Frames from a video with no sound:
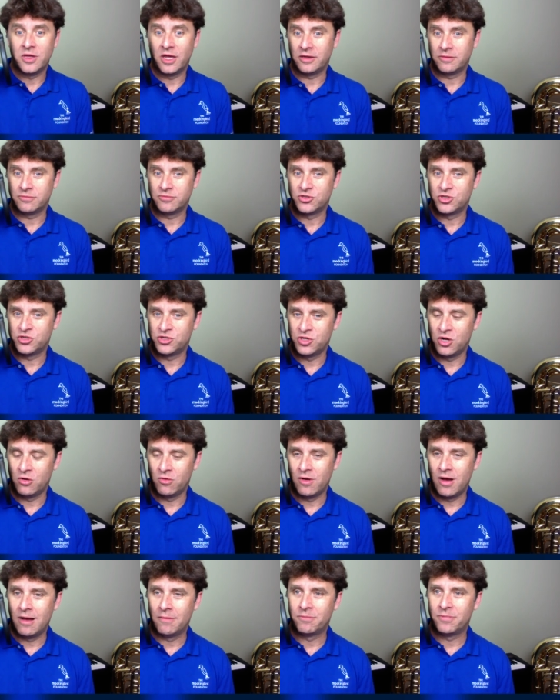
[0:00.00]
like
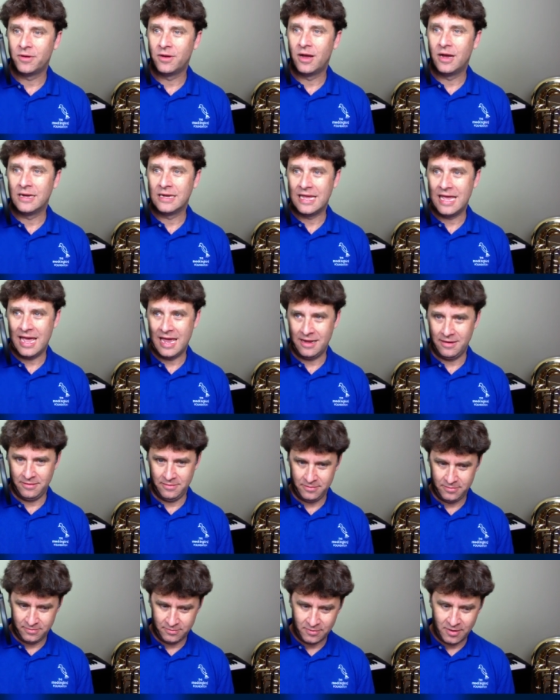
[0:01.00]
show up
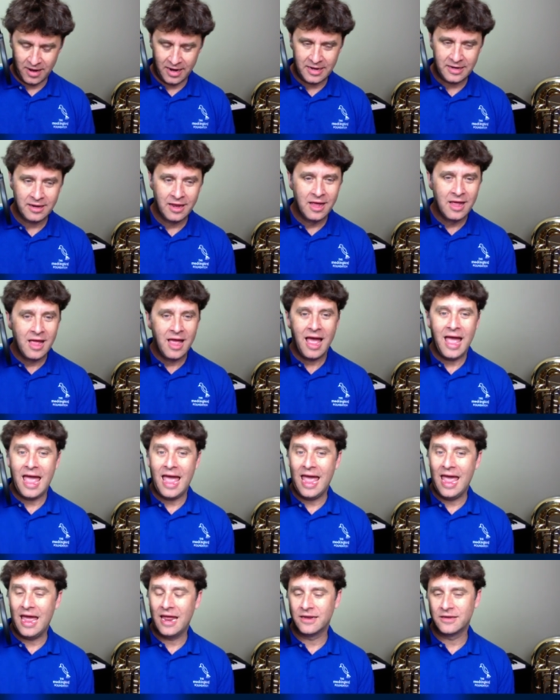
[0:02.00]
again right?
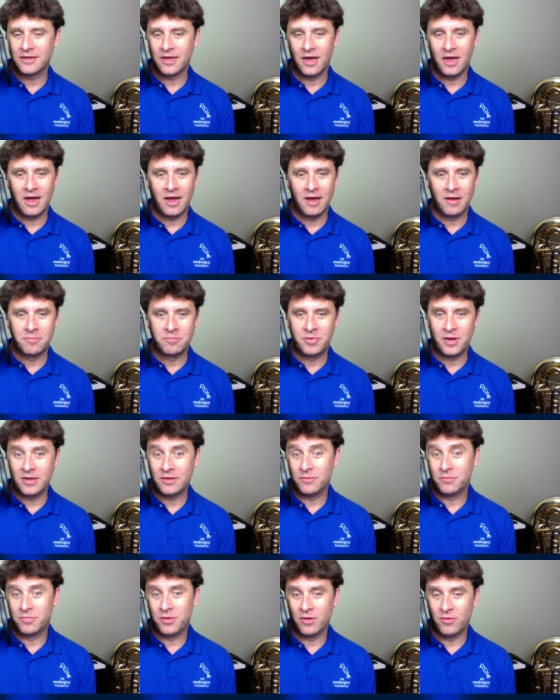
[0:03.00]
And uh,
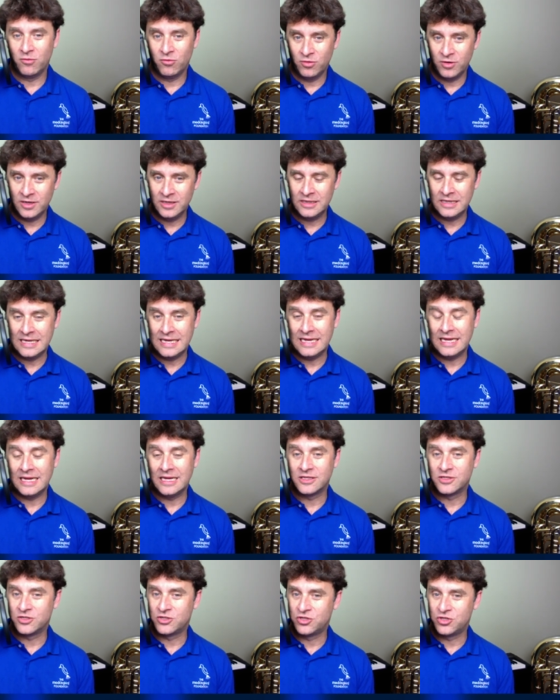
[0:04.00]
but but really,
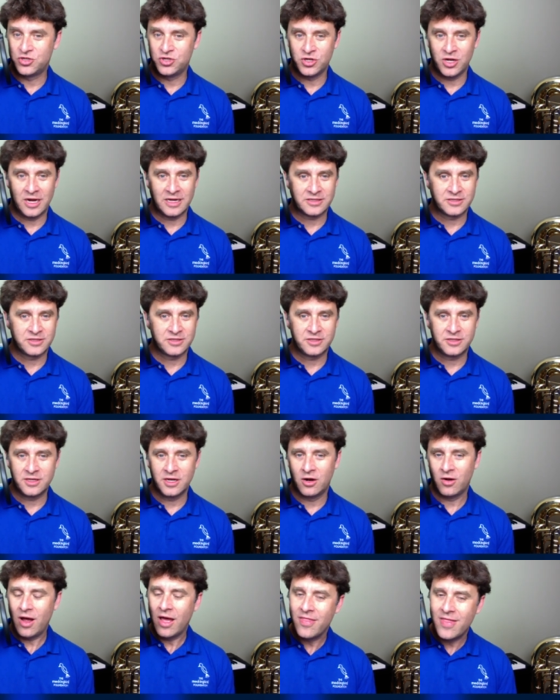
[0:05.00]
it's just
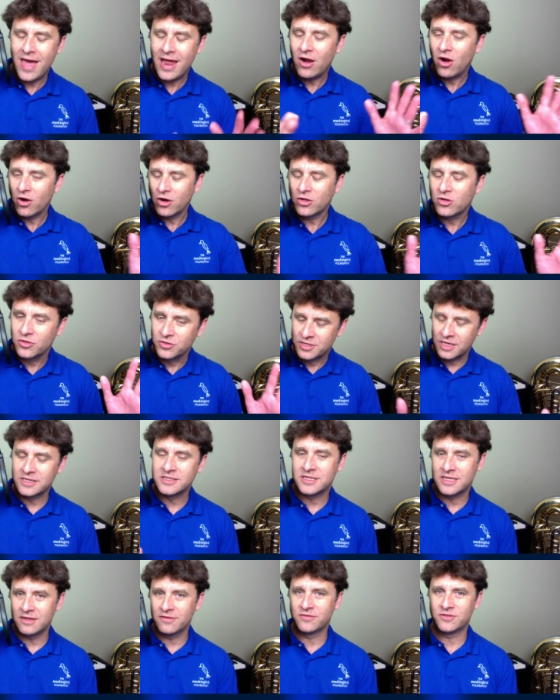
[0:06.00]
you know, and that article
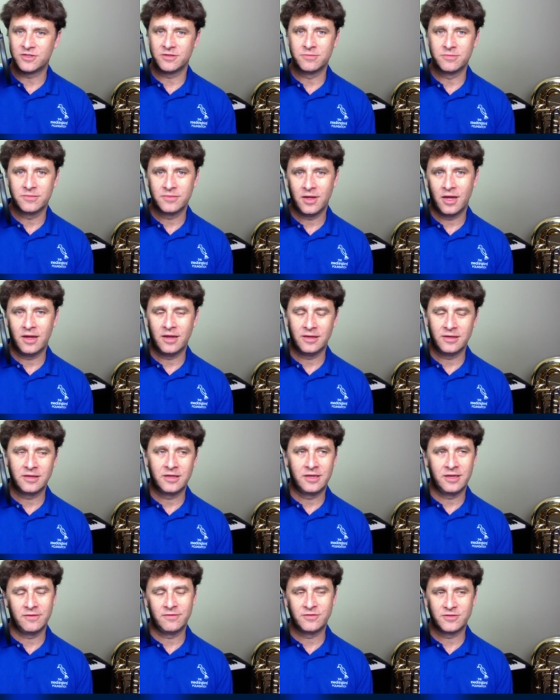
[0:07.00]
does give some uh,
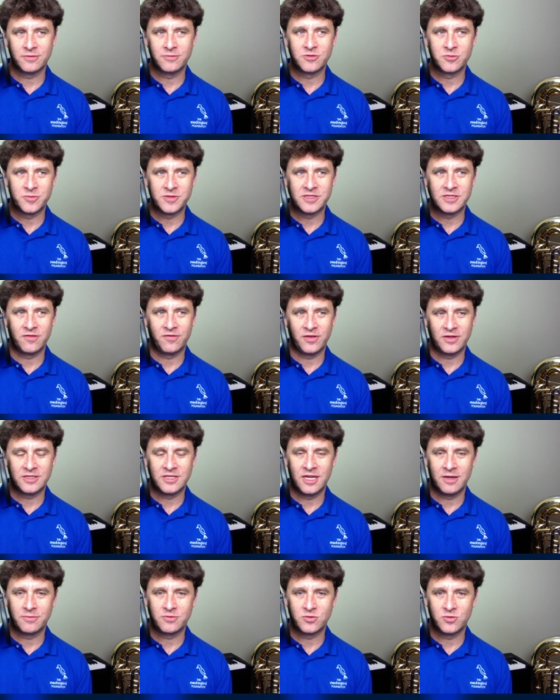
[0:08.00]
give some
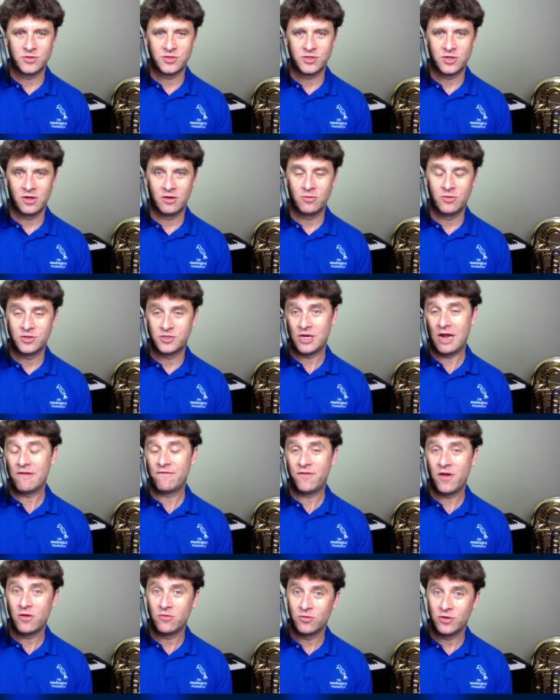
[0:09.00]
specific tips, which uh, which
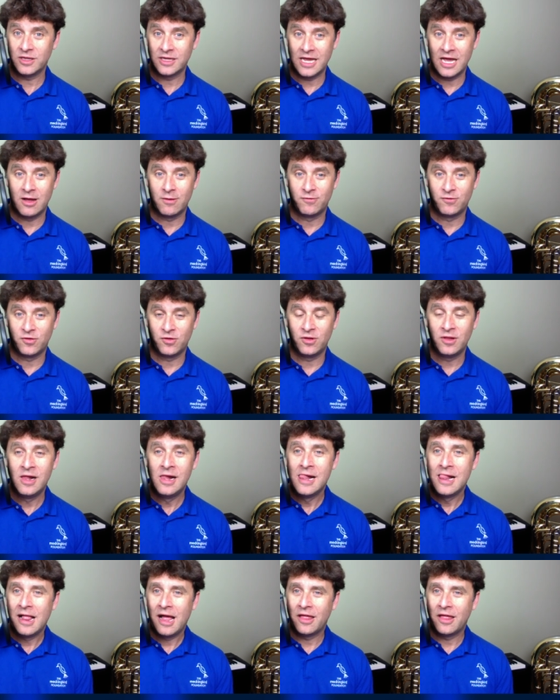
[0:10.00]
I found really helpful.